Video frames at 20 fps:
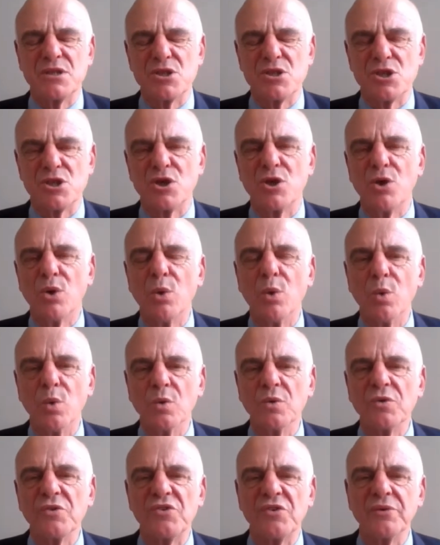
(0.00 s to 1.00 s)
to
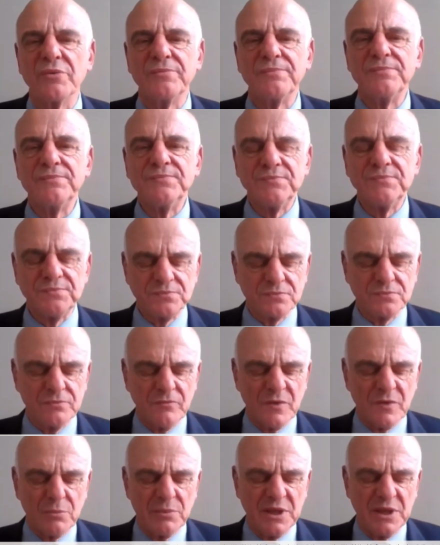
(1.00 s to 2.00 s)
schools,
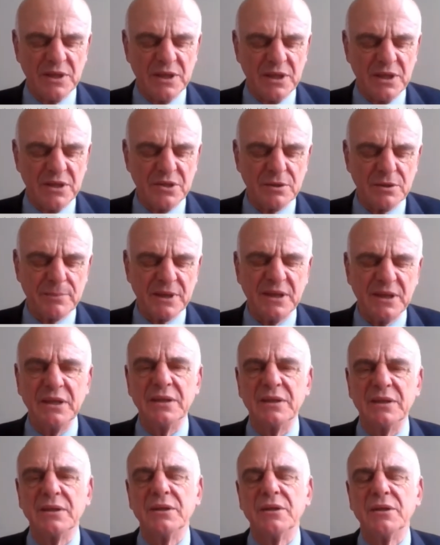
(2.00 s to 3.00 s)
we need to
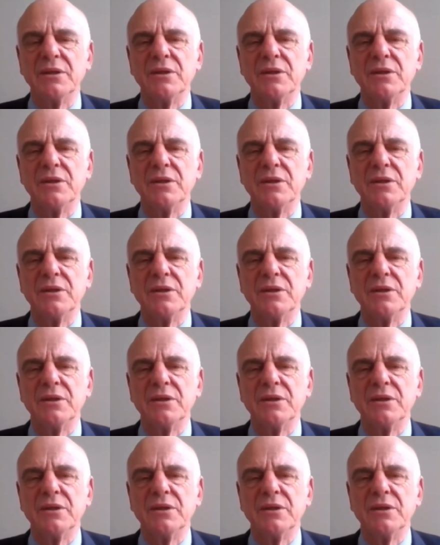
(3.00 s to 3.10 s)
be